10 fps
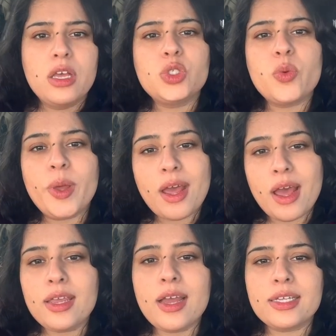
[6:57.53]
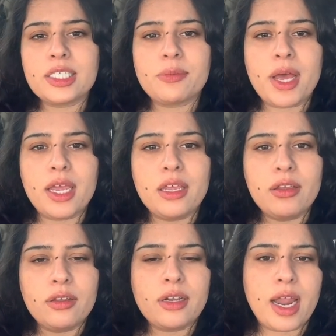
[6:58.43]
So when I ask
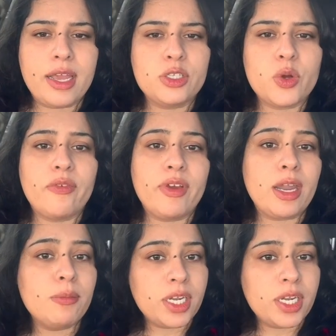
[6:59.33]
my clients, or when I'm